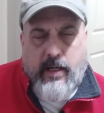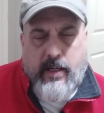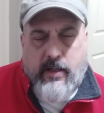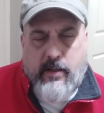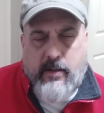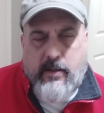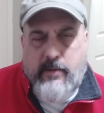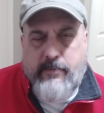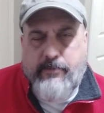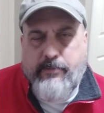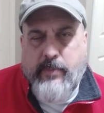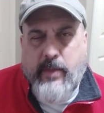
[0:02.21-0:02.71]

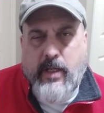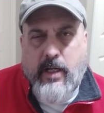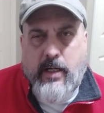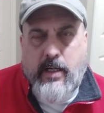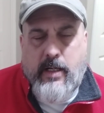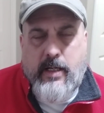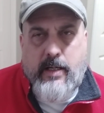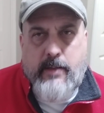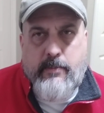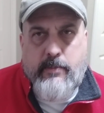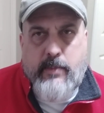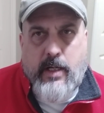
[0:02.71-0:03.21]
y'all.
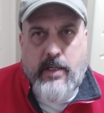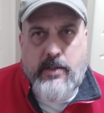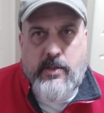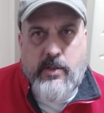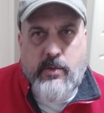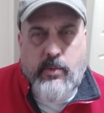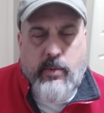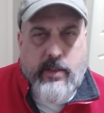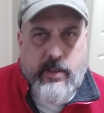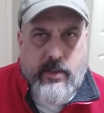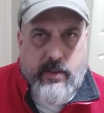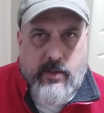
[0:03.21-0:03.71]
I
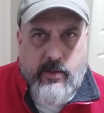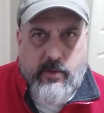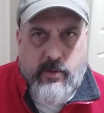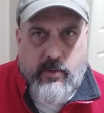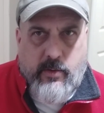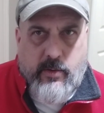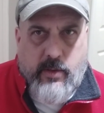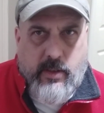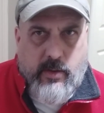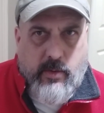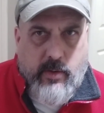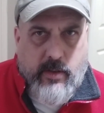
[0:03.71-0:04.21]
just wanted to
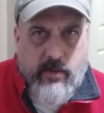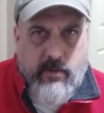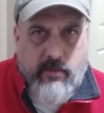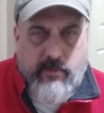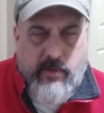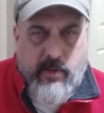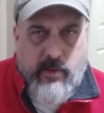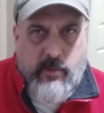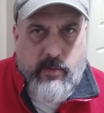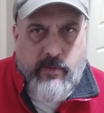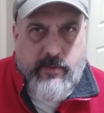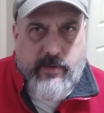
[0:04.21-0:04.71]
do a quick
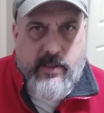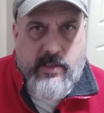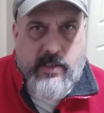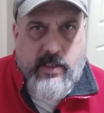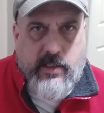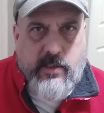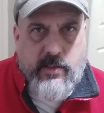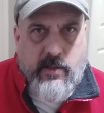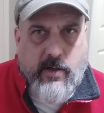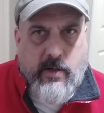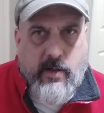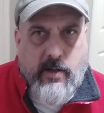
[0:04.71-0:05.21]
review of this
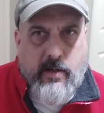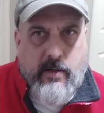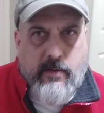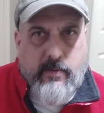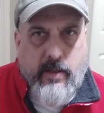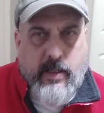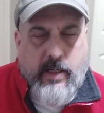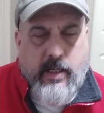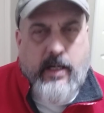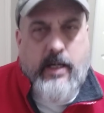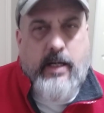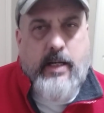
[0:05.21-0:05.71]
guitar.
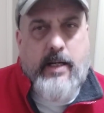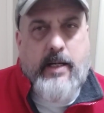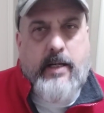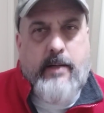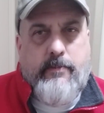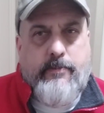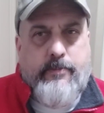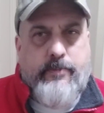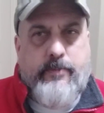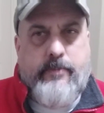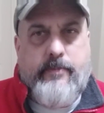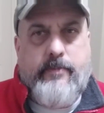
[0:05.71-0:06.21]

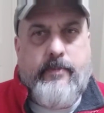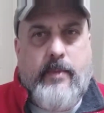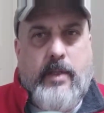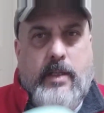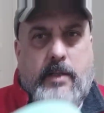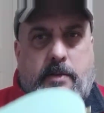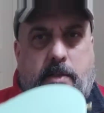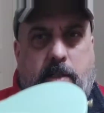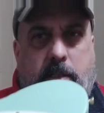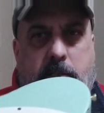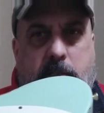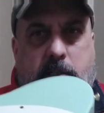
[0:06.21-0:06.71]

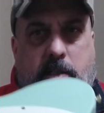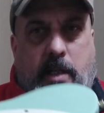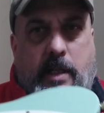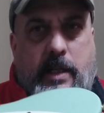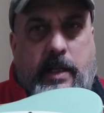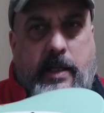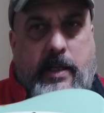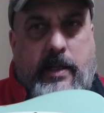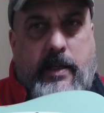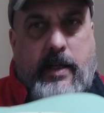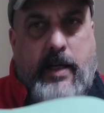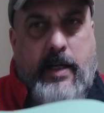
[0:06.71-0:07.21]
It's a
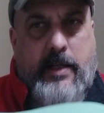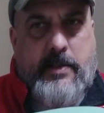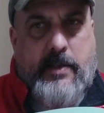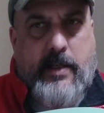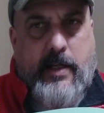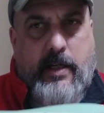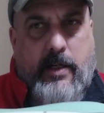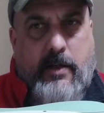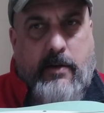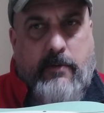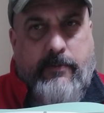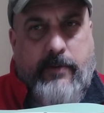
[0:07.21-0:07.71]
Slick
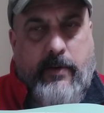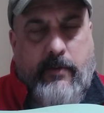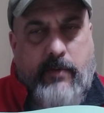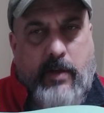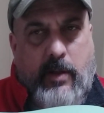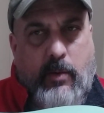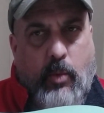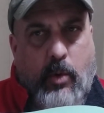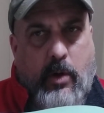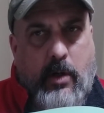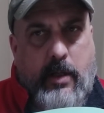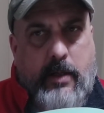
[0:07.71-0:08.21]

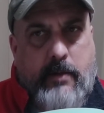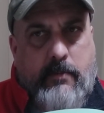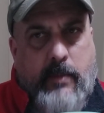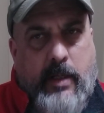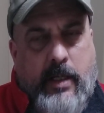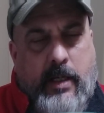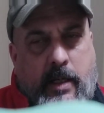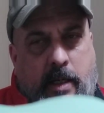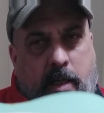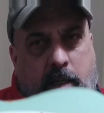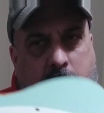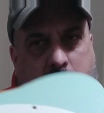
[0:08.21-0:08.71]
SL51,
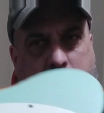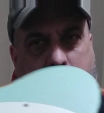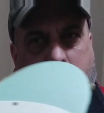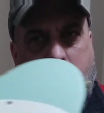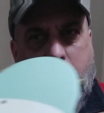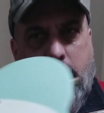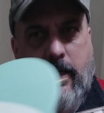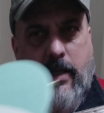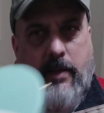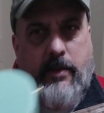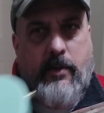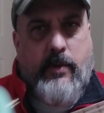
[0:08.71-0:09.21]

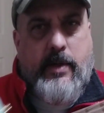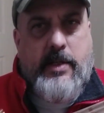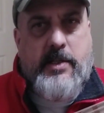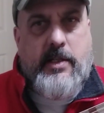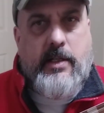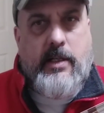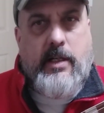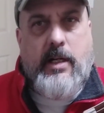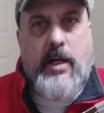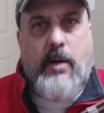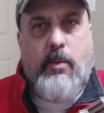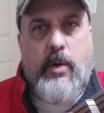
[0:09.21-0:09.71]
and the
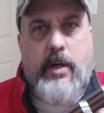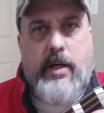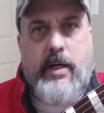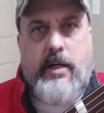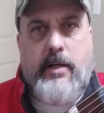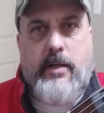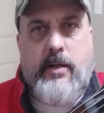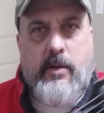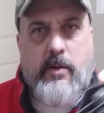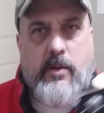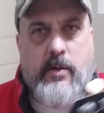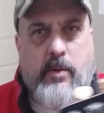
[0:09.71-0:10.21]
reason I
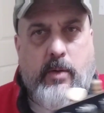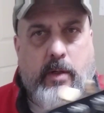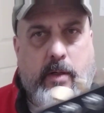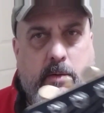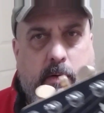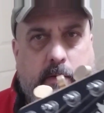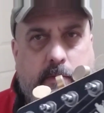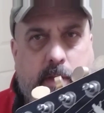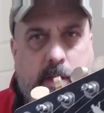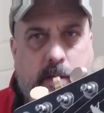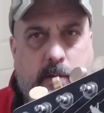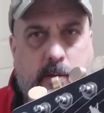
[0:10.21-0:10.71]
wanted to do a quick
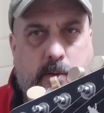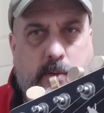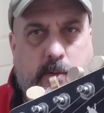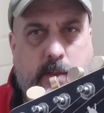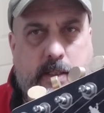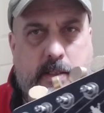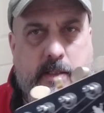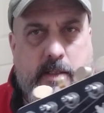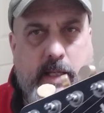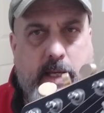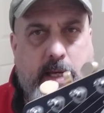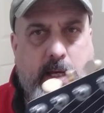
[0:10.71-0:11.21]
review
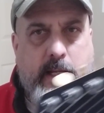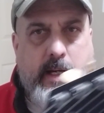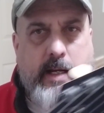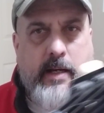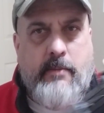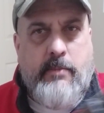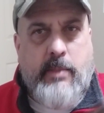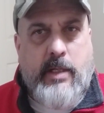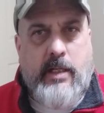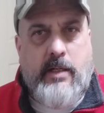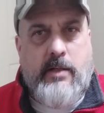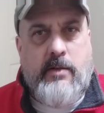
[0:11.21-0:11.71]
is that
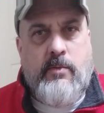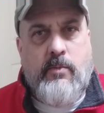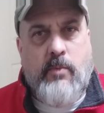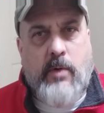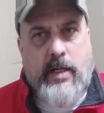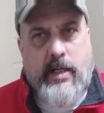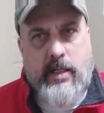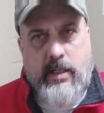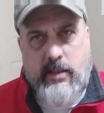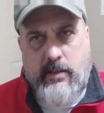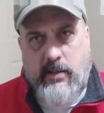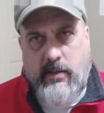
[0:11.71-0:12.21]
I'm getting
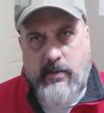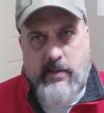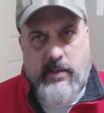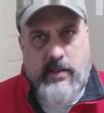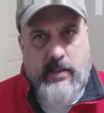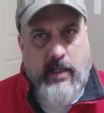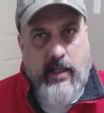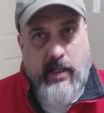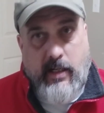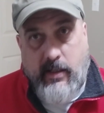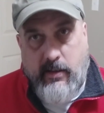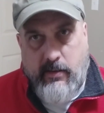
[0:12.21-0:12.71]
ready to
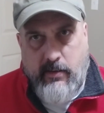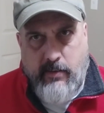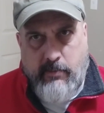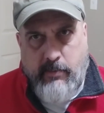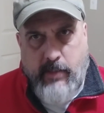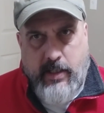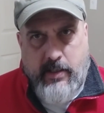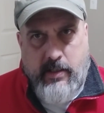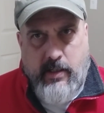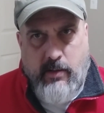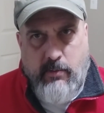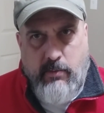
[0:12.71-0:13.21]
sell it. I'm
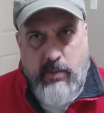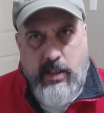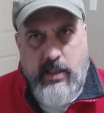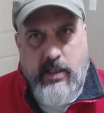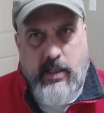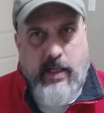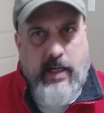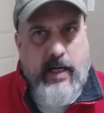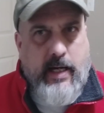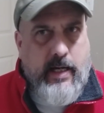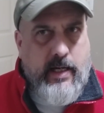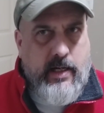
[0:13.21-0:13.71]
about to go meet
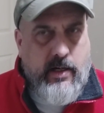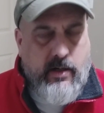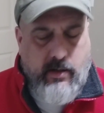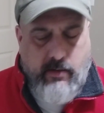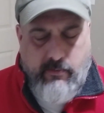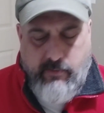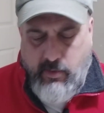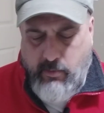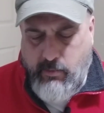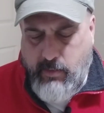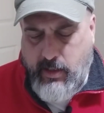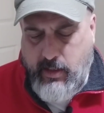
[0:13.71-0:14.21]
the guy here in a
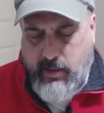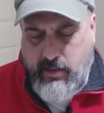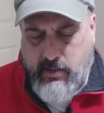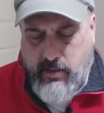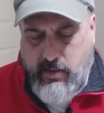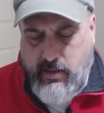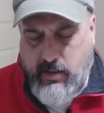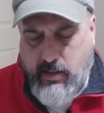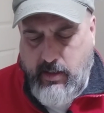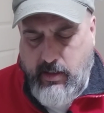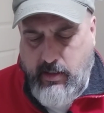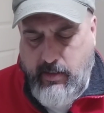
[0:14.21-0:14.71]
few
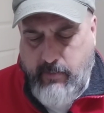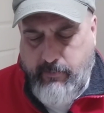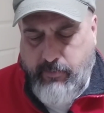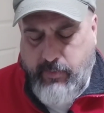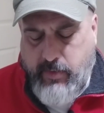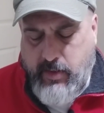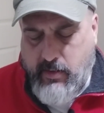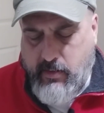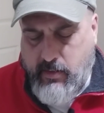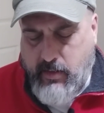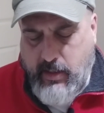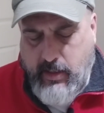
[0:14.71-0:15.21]
minutes to
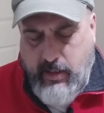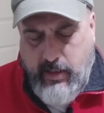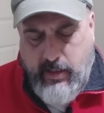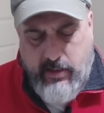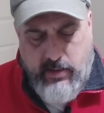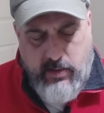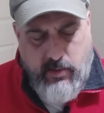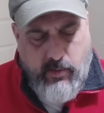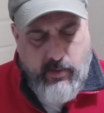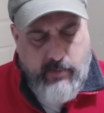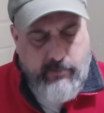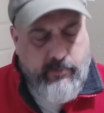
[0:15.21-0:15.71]
get
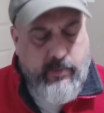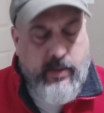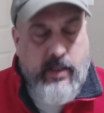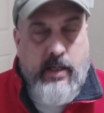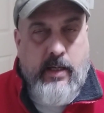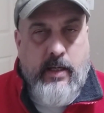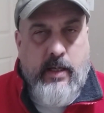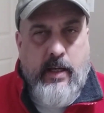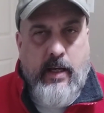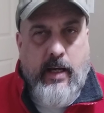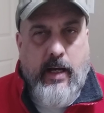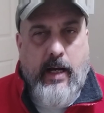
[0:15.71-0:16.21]
it to him.
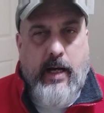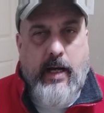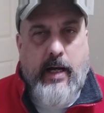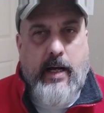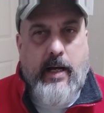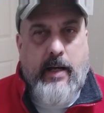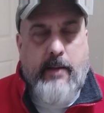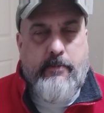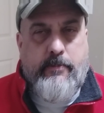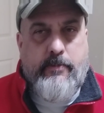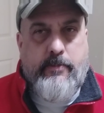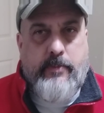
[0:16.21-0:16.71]

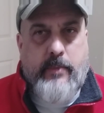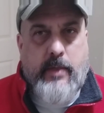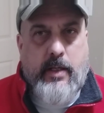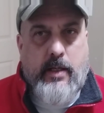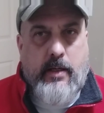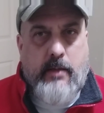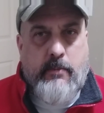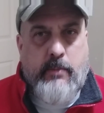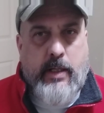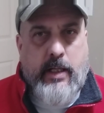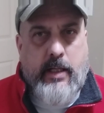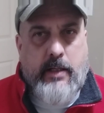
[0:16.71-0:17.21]

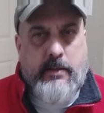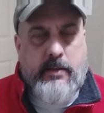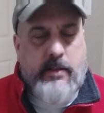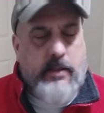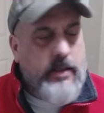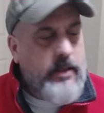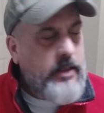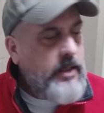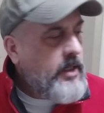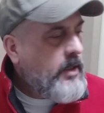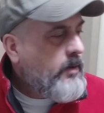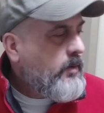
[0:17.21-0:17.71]
But
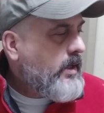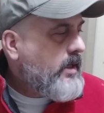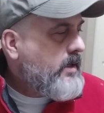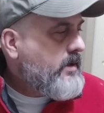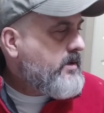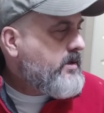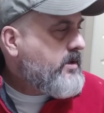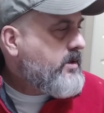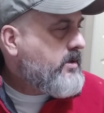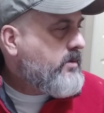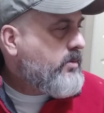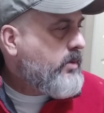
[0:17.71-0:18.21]

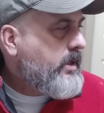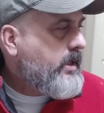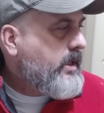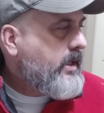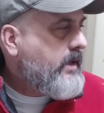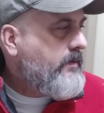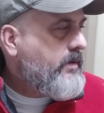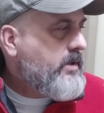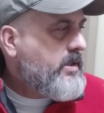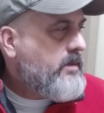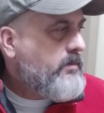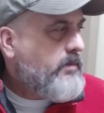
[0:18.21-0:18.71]
anyways, just wanted to
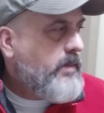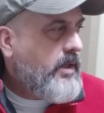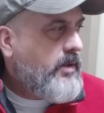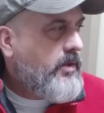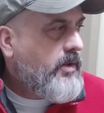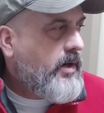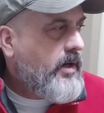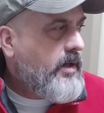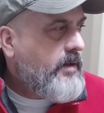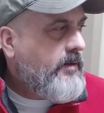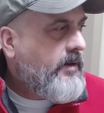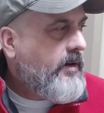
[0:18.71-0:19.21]
give you some of my
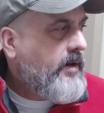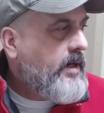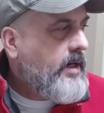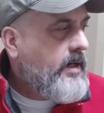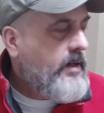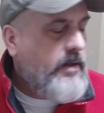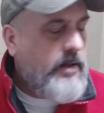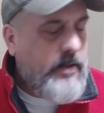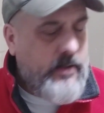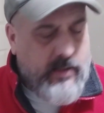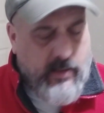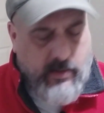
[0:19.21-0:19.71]
thoughts on
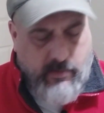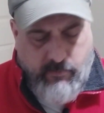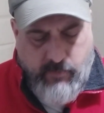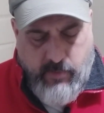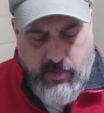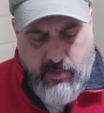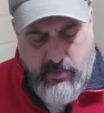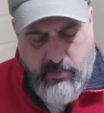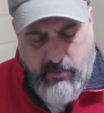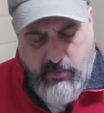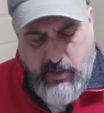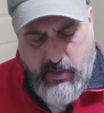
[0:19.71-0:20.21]

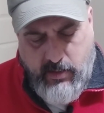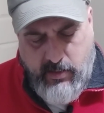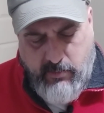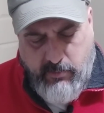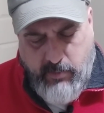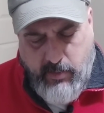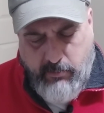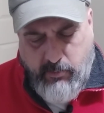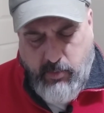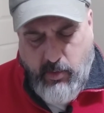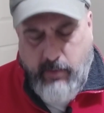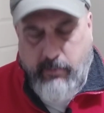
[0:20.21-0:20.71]
it. These have
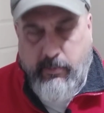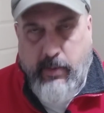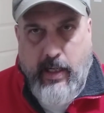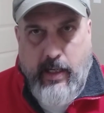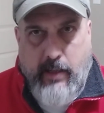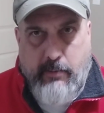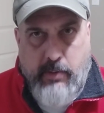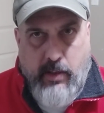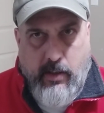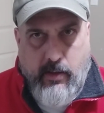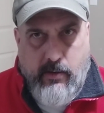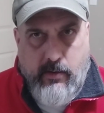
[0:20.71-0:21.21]
been pretty
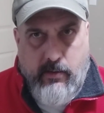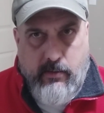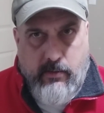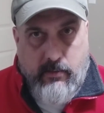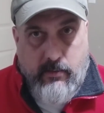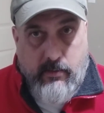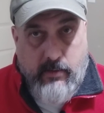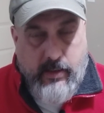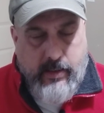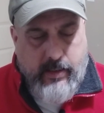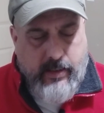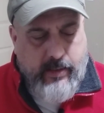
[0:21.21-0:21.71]
popular
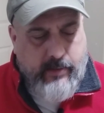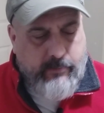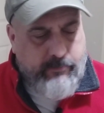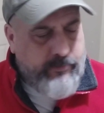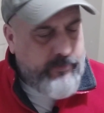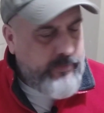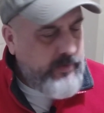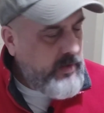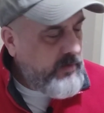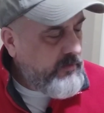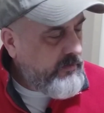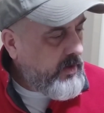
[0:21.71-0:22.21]

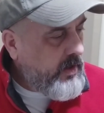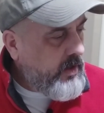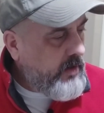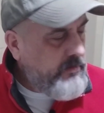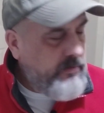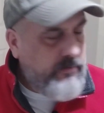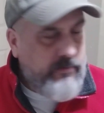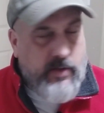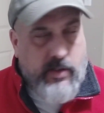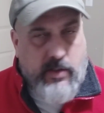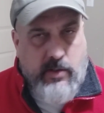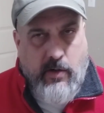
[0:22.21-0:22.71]

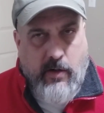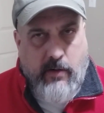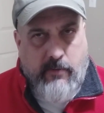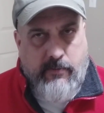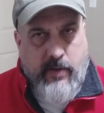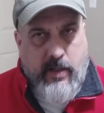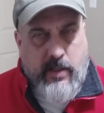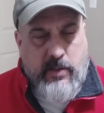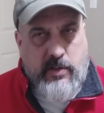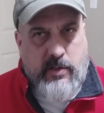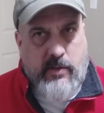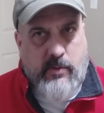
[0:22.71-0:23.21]
off of Guitar
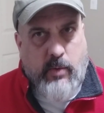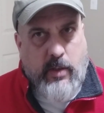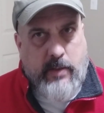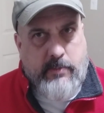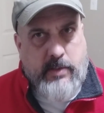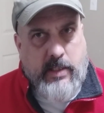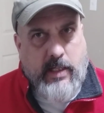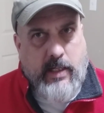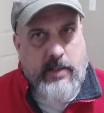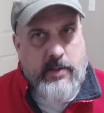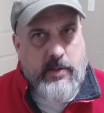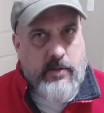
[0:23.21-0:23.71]
Fetish's
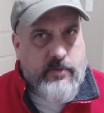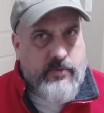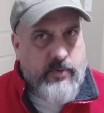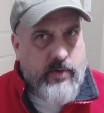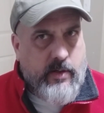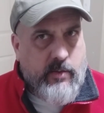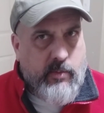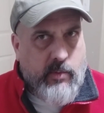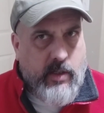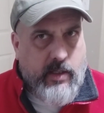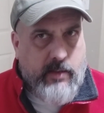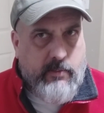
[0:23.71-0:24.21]
website. There's
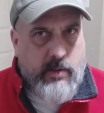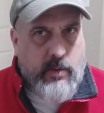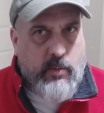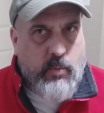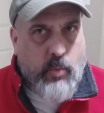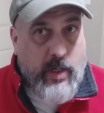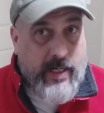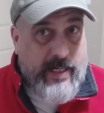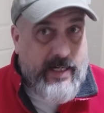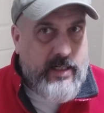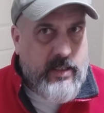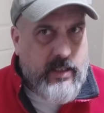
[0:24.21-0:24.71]
frequently been
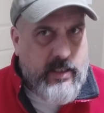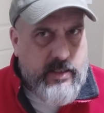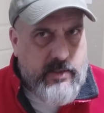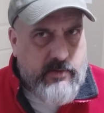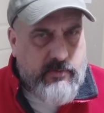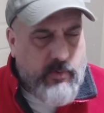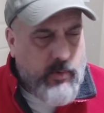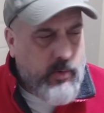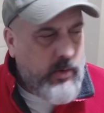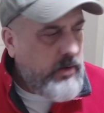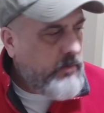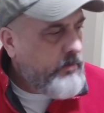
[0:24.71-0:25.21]
waiting lists
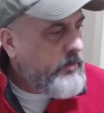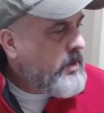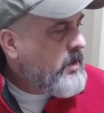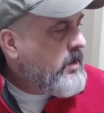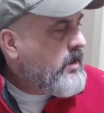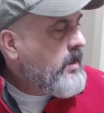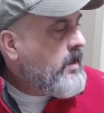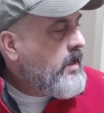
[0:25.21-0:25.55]
for them.